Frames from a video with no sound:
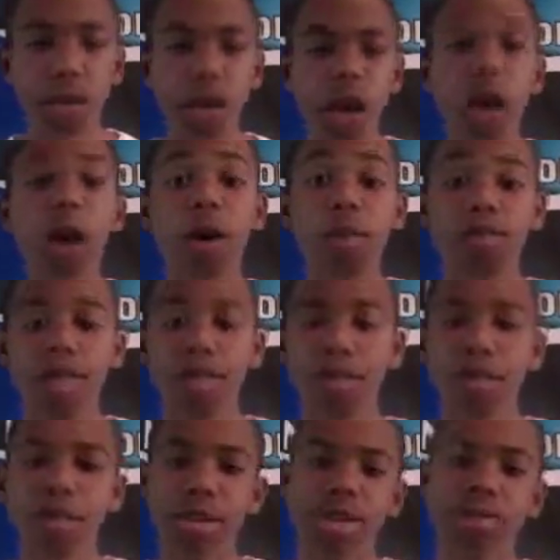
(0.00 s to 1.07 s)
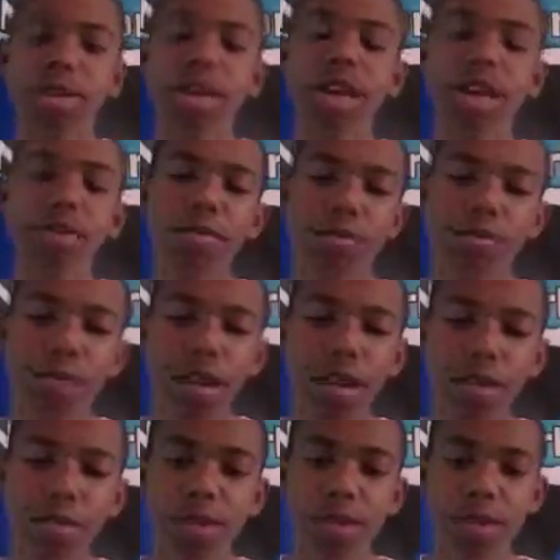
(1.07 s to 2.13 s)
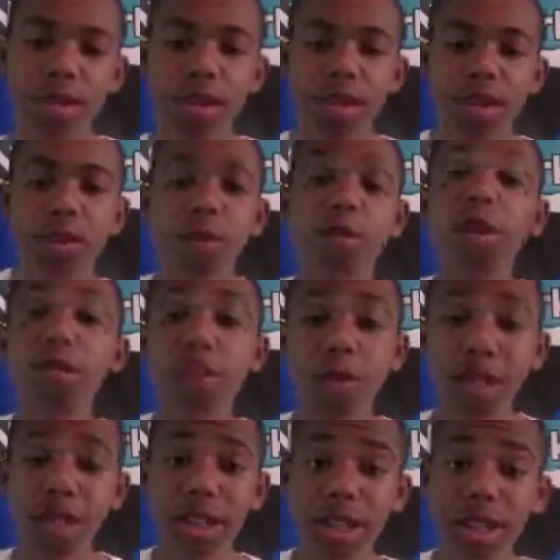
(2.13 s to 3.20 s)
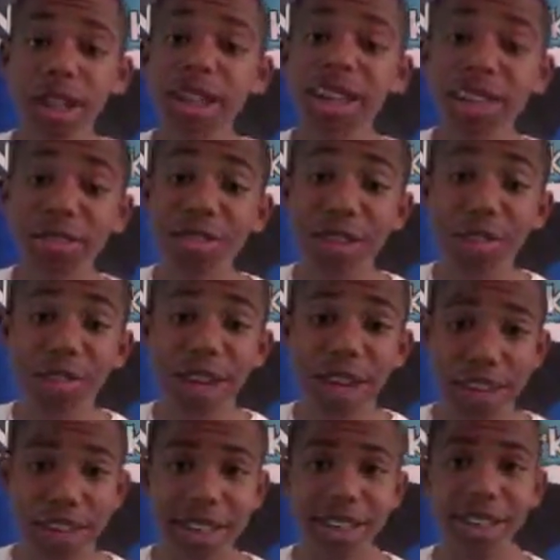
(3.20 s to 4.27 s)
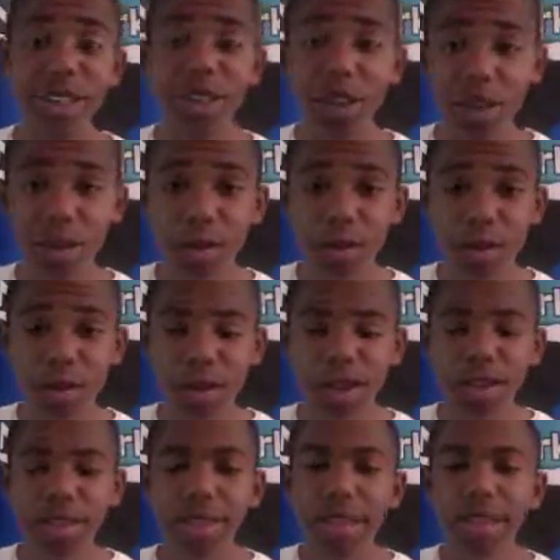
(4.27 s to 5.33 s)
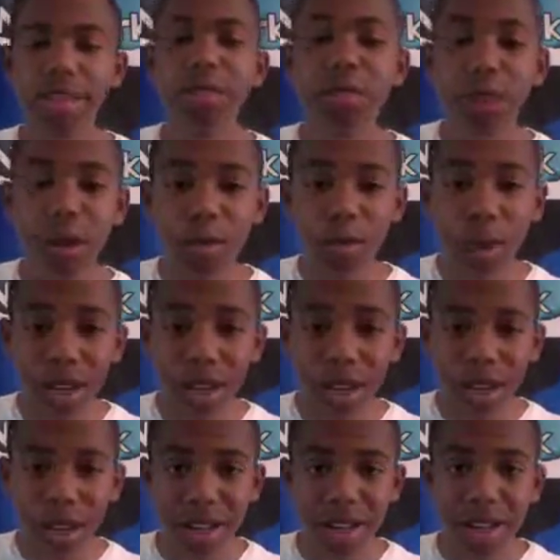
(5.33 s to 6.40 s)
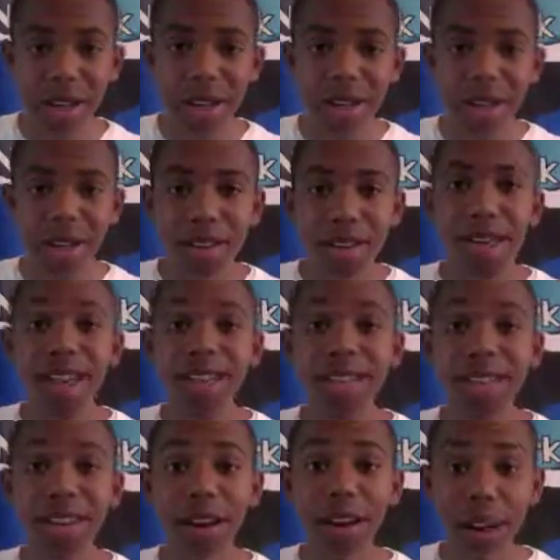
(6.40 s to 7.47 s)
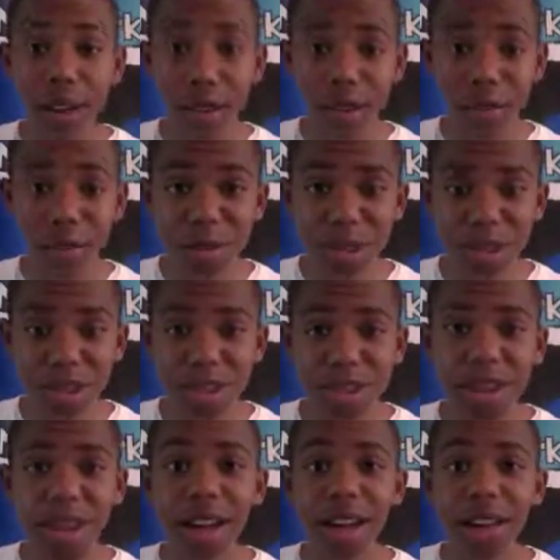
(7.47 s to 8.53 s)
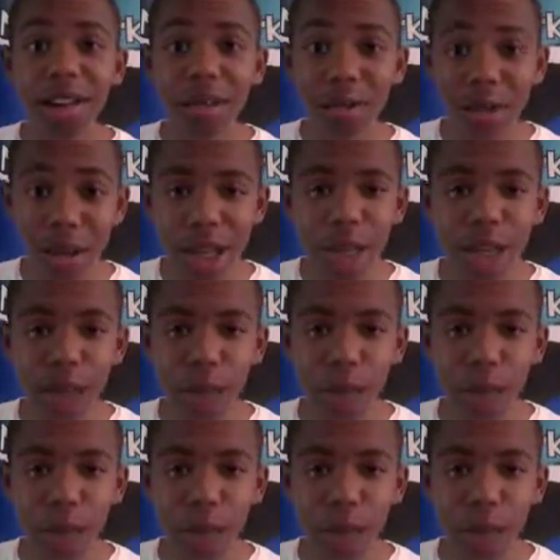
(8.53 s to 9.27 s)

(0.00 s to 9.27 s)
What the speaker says: Oh, speaking of octopuses, one more did you know fact. Did you know that Squidward is an octopus, not a squid?